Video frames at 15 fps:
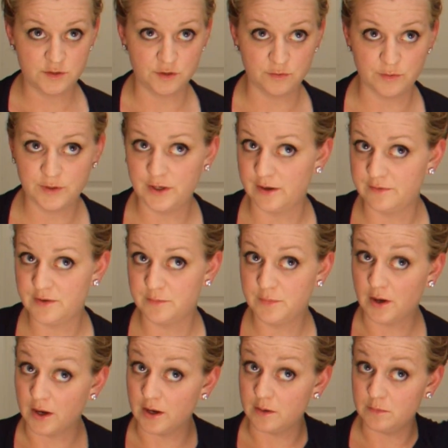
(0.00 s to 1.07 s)
Do it when you have
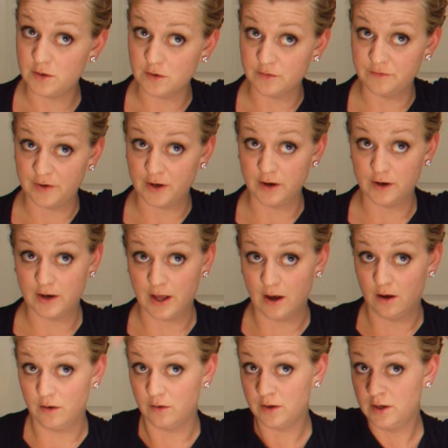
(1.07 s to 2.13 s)
some time. You can figure it
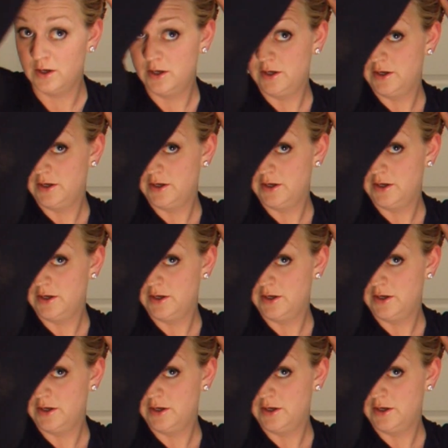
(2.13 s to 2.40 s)
out.